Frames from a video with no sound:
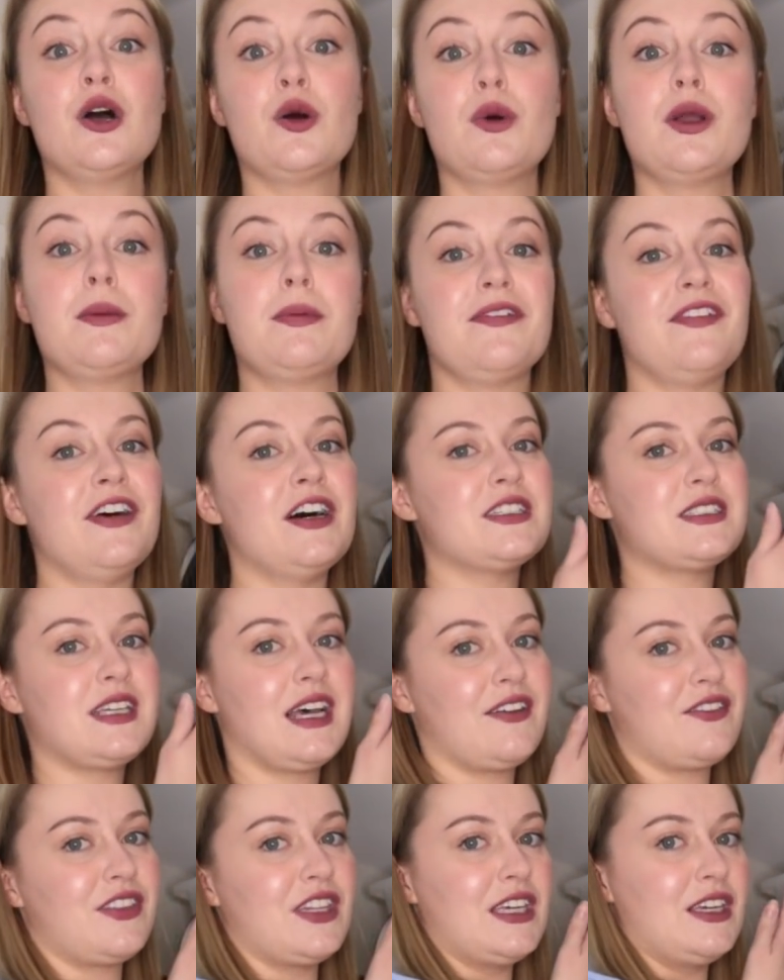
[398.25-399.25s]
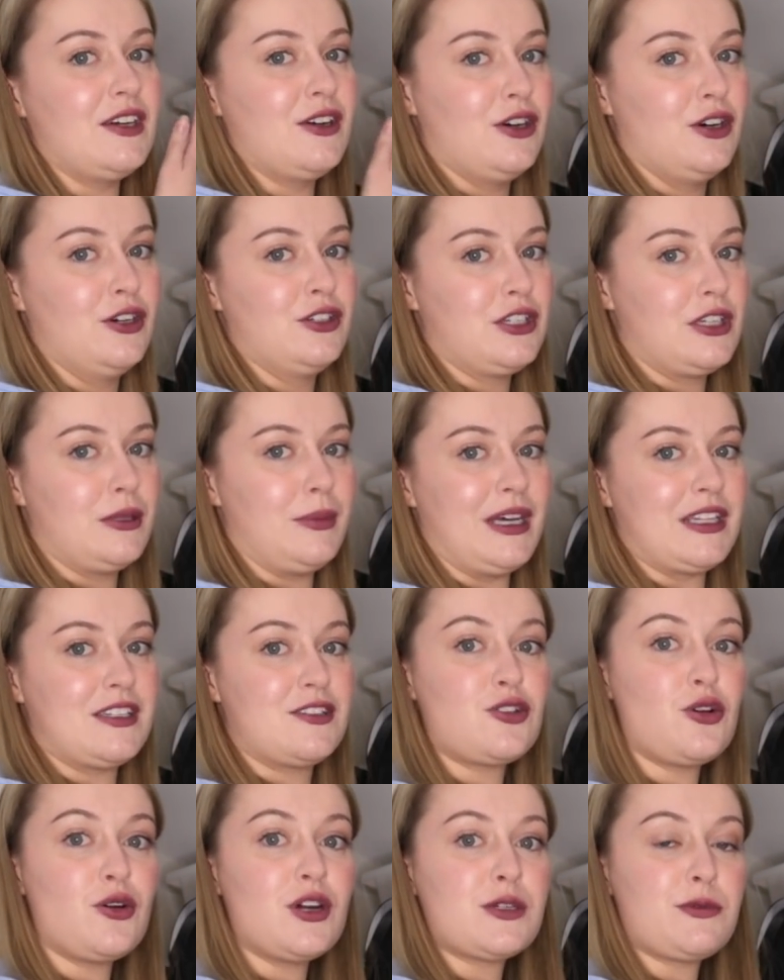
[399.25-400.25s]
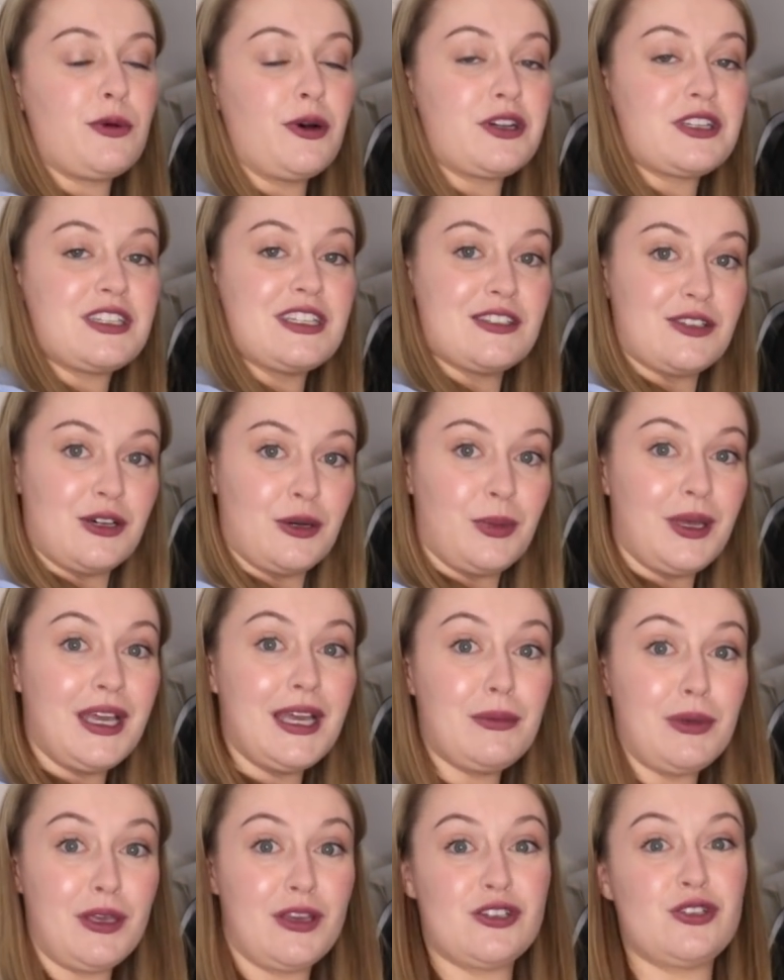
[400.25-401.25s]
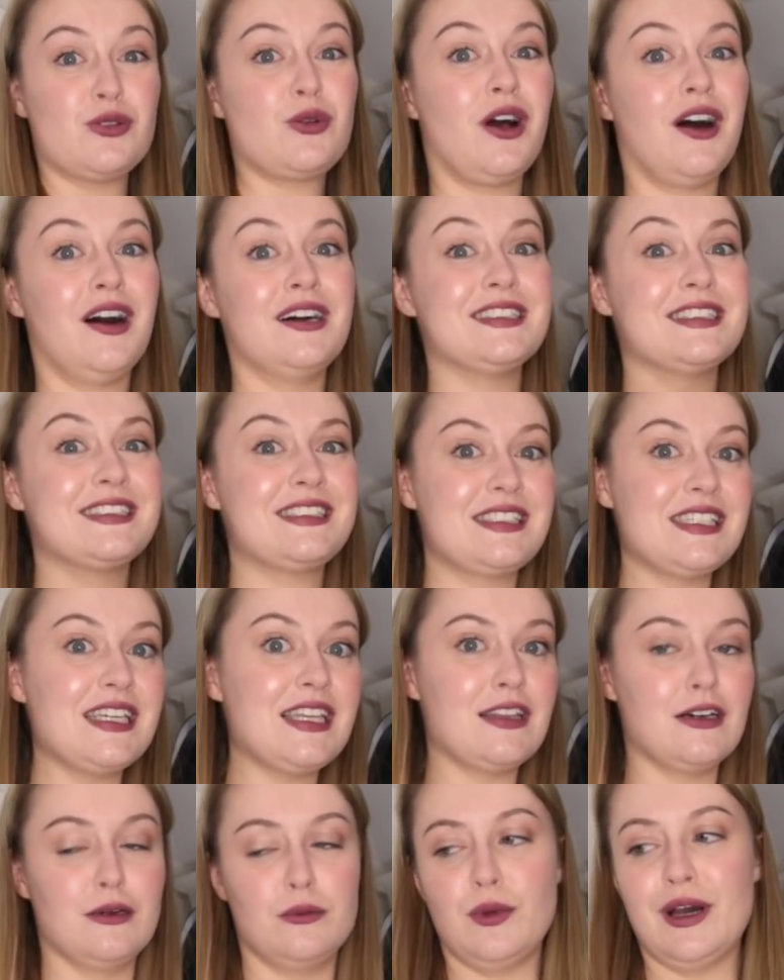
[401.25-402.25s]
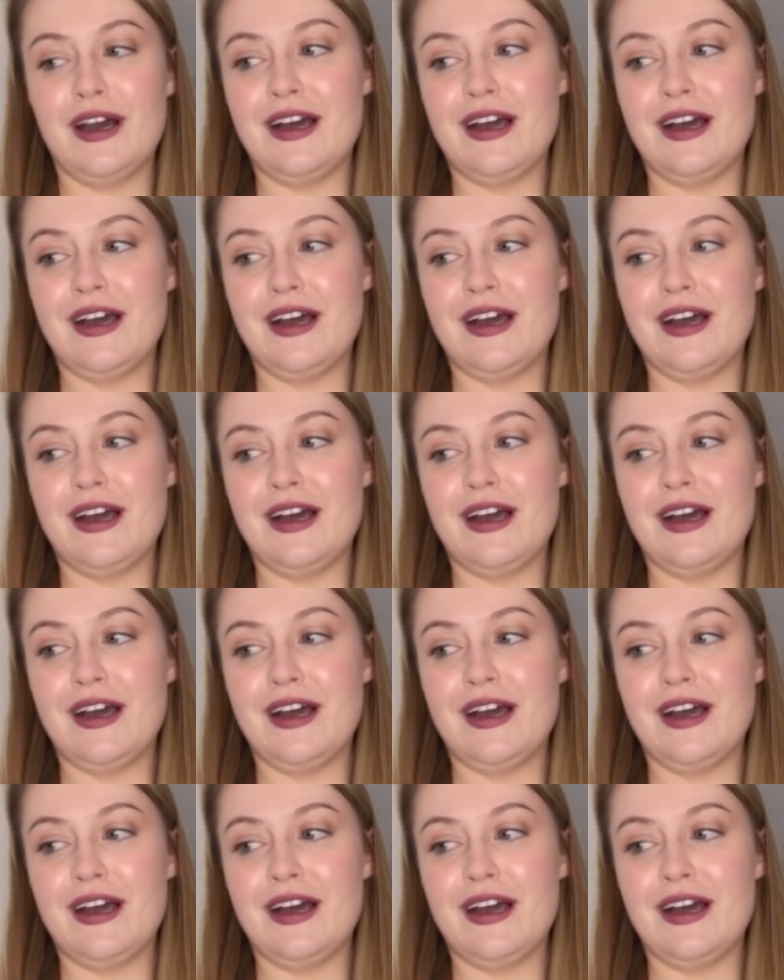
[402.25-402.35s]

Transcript: we preferred to have the under the bed storage boxes up here because you can't see them,